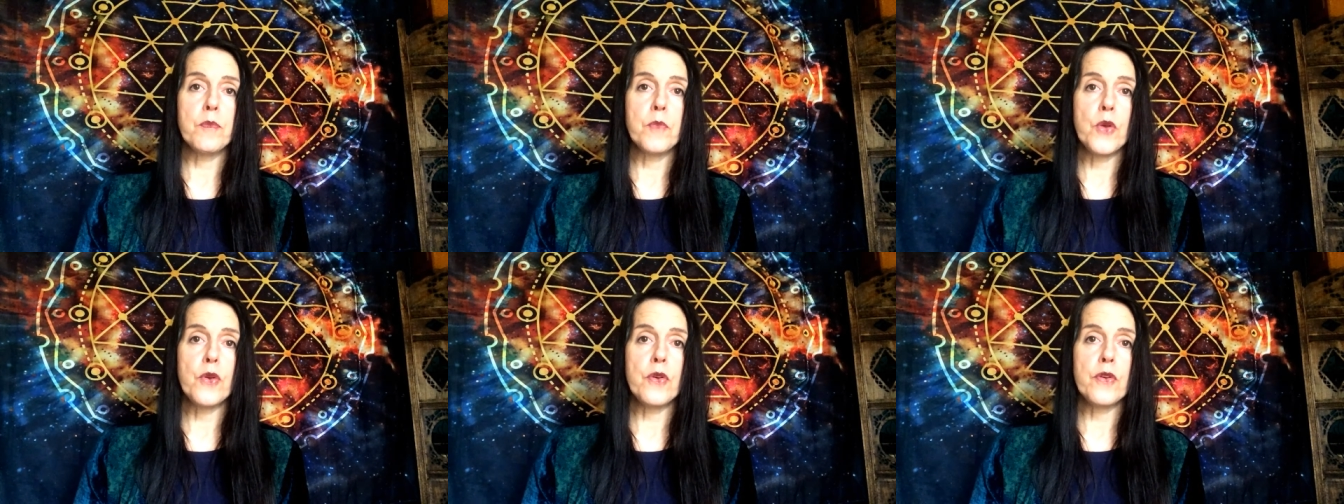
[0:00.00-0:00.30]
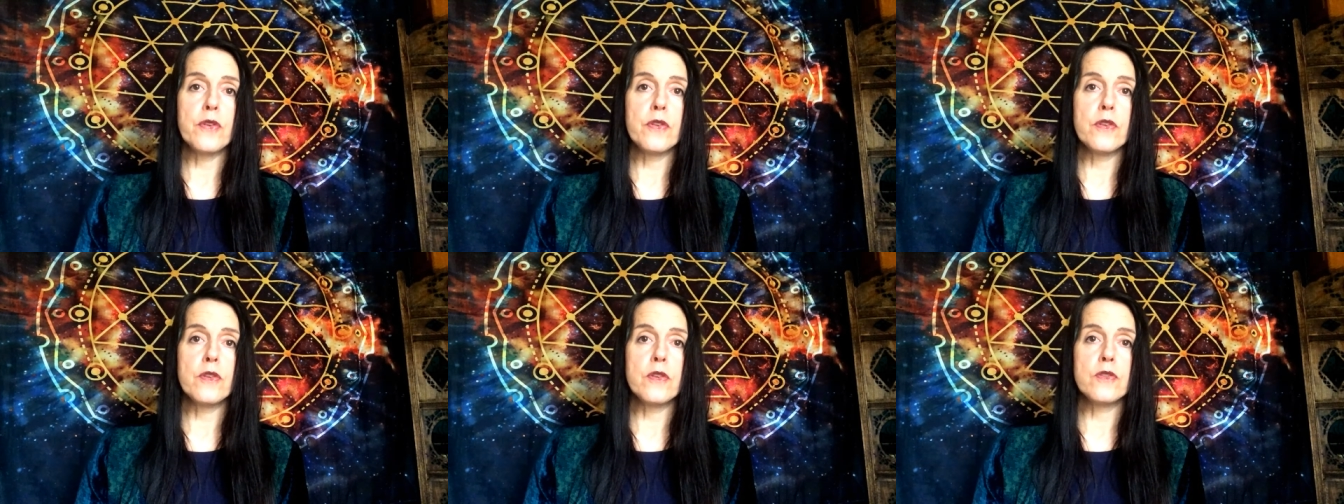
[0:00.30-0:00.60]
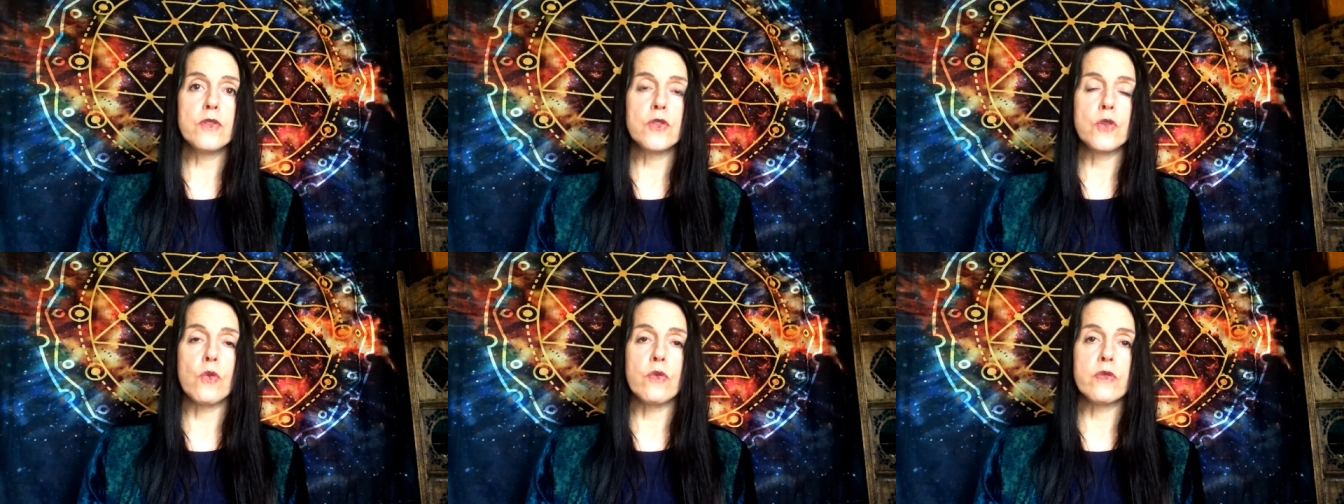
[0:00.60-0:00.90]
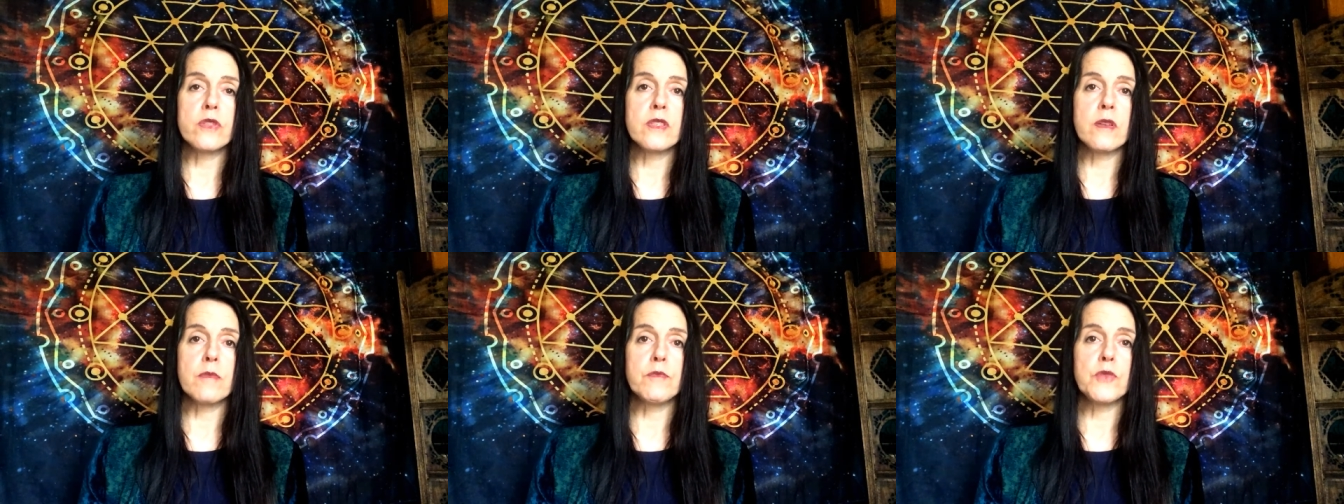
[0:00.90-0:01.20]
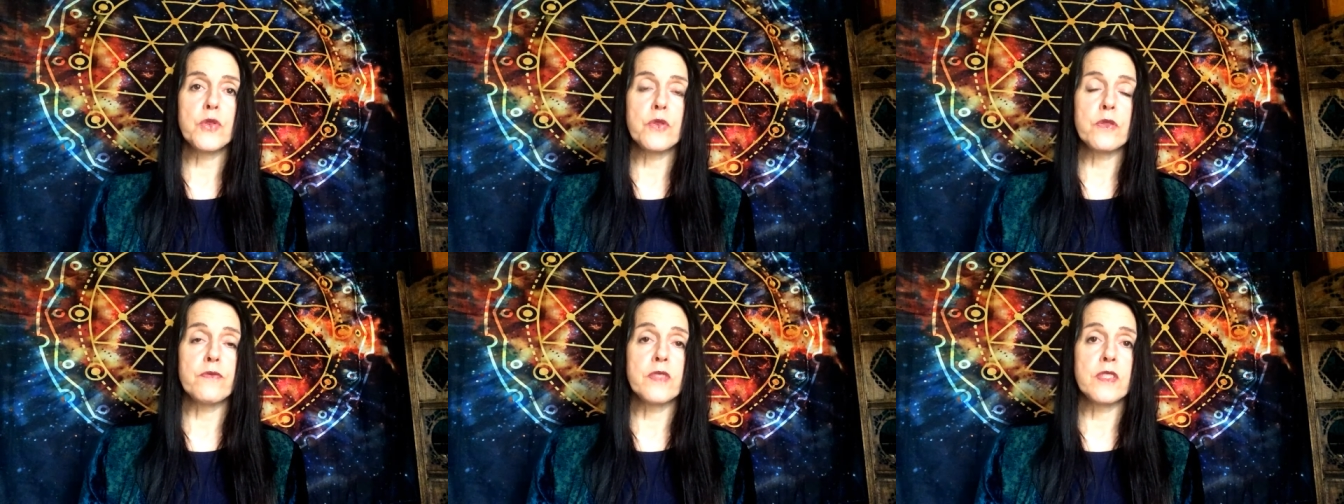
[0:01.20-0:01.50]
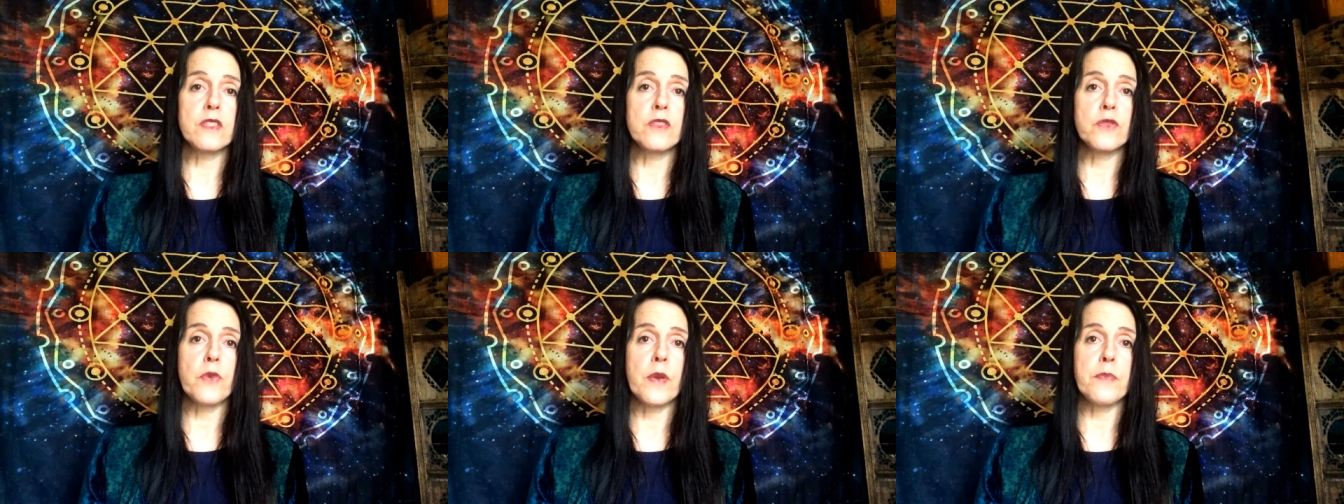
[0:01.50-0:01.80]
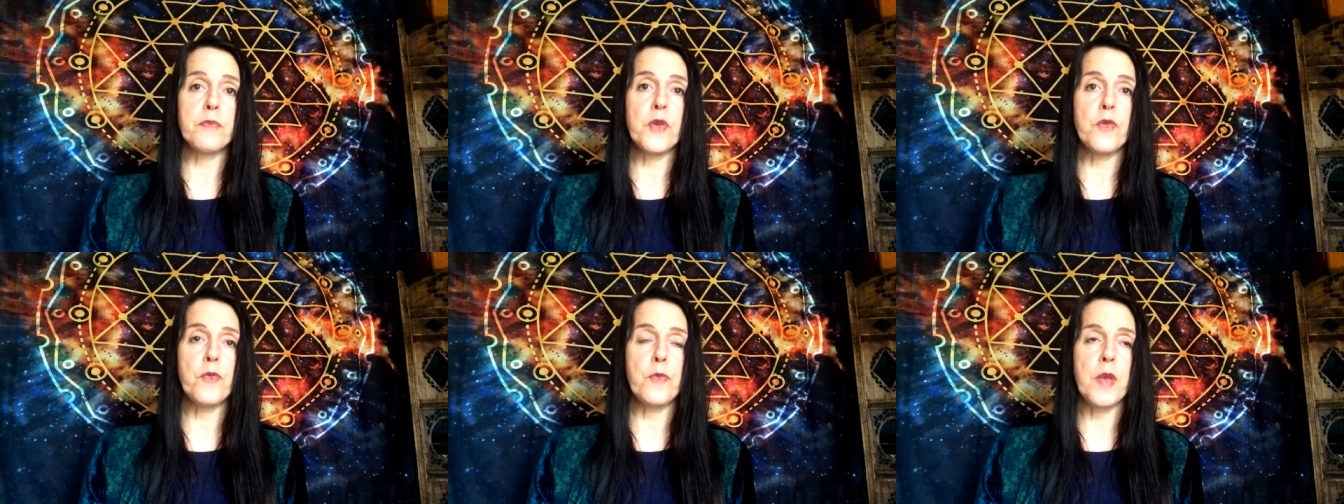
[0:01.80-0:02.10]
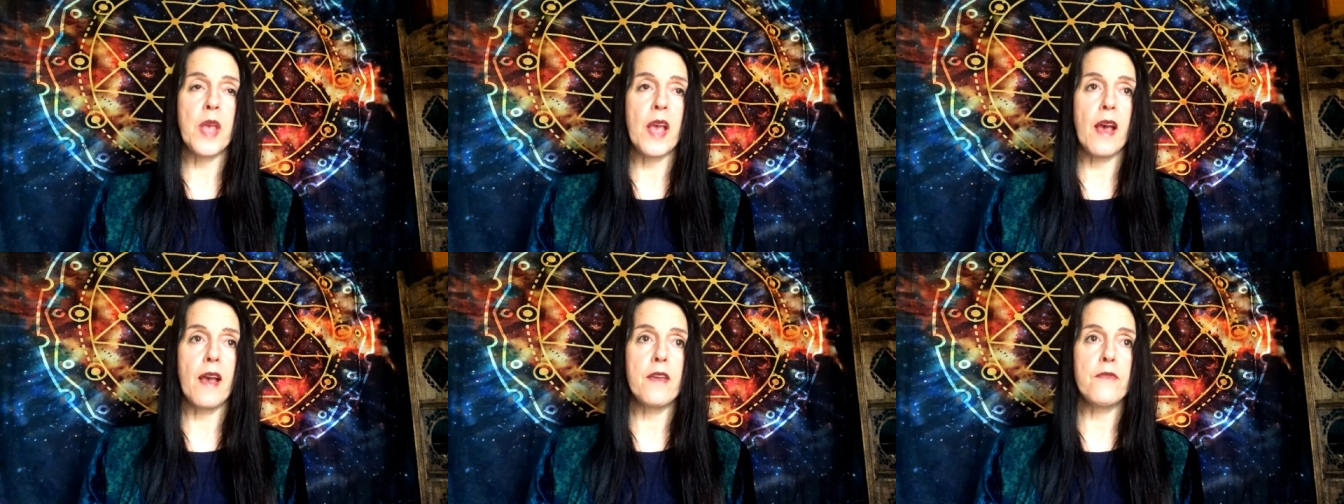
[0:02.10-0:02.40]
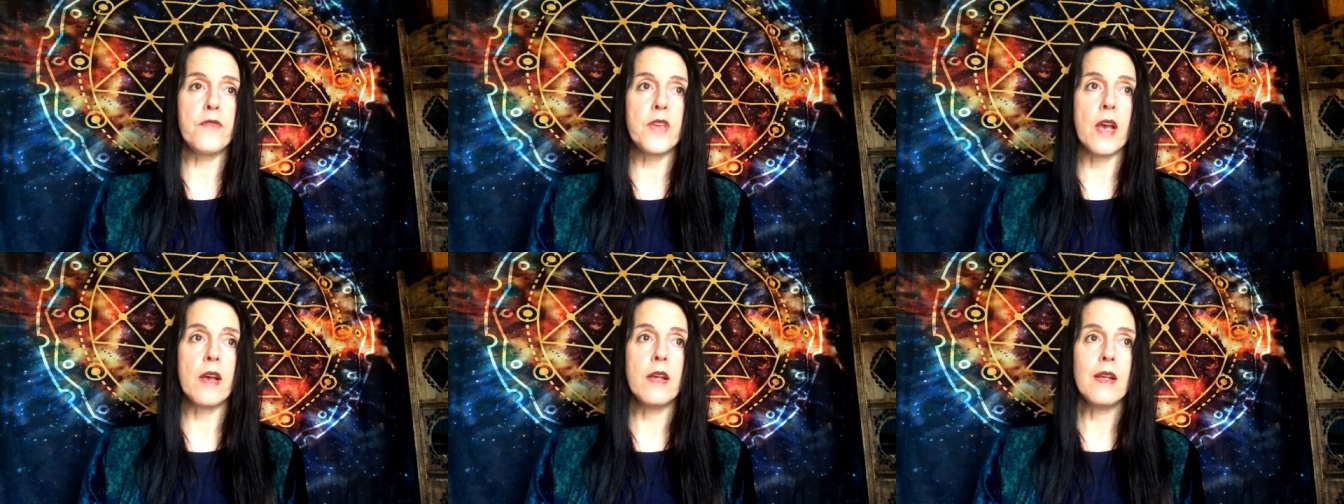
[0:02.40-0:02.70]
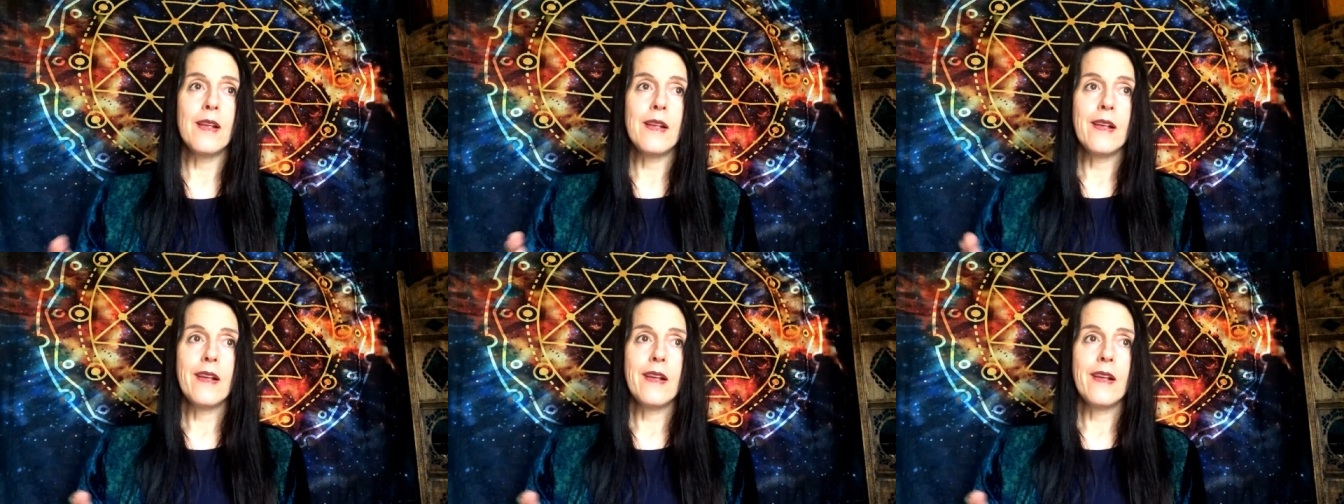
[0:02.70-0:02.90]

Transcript: murders or some sort of disruptive behaviour,